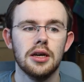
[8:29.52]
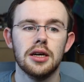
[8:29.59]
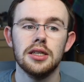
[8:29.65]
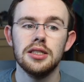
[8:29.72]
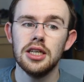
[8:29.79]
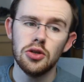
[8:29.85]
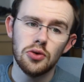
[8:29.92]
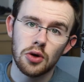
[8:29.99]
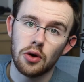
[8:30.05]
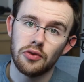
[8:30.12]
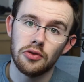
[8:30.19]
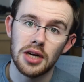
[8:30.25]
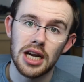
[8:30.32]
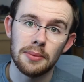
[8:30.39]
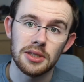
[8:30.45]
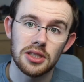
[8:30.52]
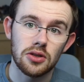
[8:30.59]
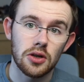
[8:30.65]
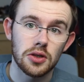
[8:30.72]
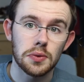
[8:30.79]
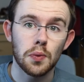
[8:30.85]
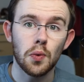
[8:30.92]
Continuing on from Neb and
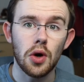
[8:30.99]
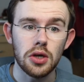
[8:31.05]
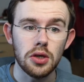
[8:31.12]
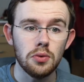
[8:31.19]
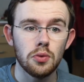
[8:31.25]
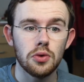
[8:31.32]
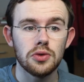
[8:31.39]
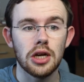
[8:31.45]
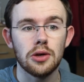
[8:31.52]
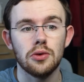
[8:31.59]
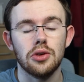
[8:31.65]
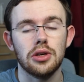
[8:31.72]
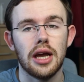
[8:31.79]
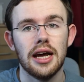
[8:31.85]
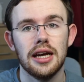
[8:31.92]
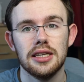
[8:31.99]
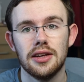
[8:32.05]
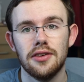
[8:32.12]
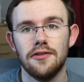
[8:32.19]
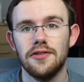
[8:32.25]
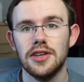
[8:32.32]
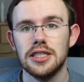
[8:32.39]
stars one, we'll now look at
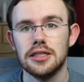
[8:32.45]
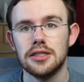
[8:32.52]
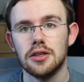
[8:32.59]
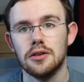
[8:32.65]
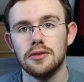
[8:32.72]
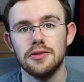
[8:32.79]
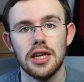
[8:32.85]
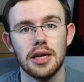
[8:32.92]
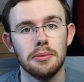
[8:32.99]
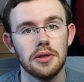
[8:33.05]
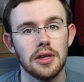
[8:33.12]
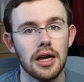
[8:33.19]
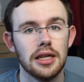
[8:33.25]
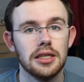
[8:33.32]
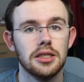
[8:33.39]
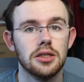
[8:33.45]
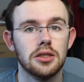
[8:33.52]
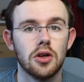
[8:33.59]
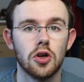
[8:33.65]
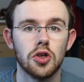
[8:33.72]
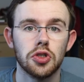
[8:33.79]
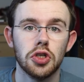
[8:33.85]
physics of nebulae and
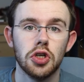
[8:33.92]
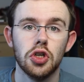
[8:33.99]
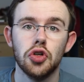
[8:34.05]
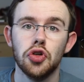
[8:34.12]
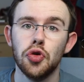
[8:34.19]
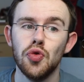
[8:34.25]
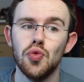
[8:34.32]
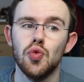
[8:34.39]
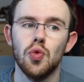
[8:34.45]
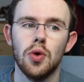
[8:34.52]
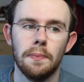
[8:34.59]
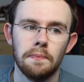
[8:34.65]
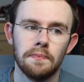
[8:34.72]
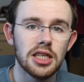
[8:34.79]
stars two.